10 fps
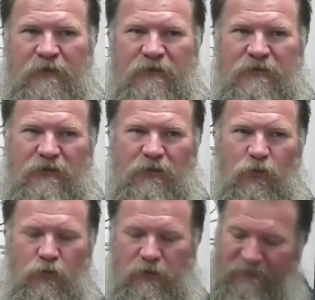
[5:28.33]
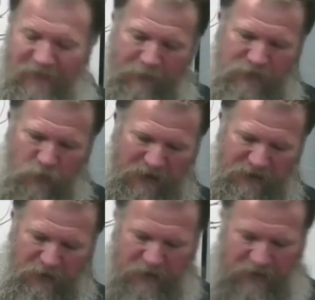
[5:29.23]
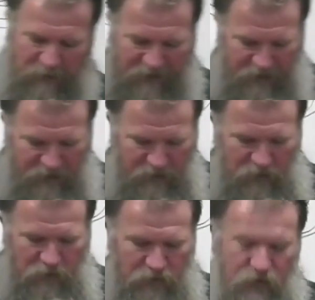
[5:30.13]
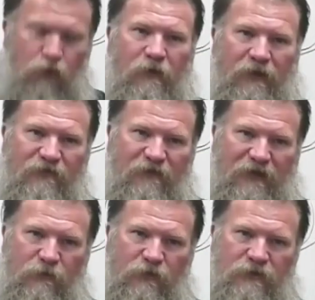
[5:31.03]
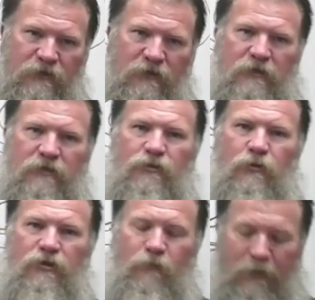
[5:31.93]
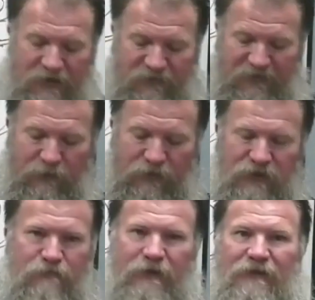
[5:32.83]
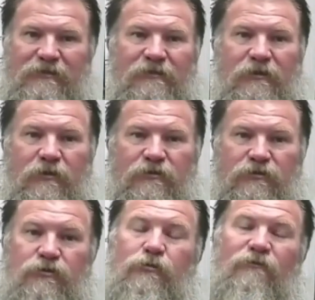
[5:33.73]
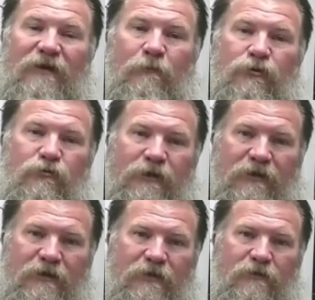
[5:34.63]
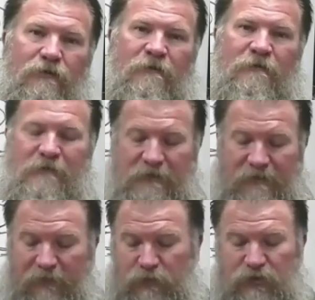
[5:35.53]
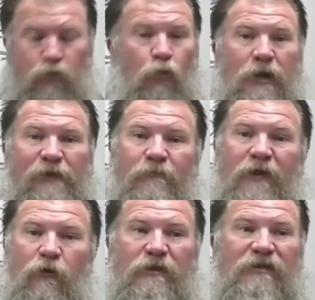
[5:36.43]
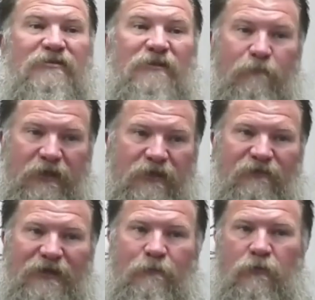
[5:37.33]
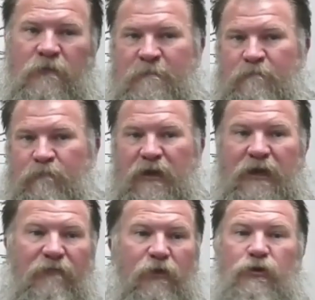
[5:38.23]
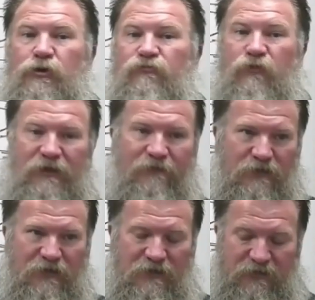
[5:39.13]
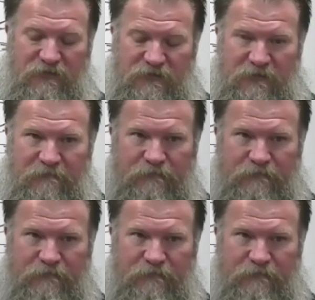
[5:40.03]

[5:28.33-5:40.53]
So, and the fibers we're actually looking at right here are duplex fibers. So a duplex fiber just means that there's two fibers ran together. If there was just one of them, that would be a simplex fiber, and they're used for different things.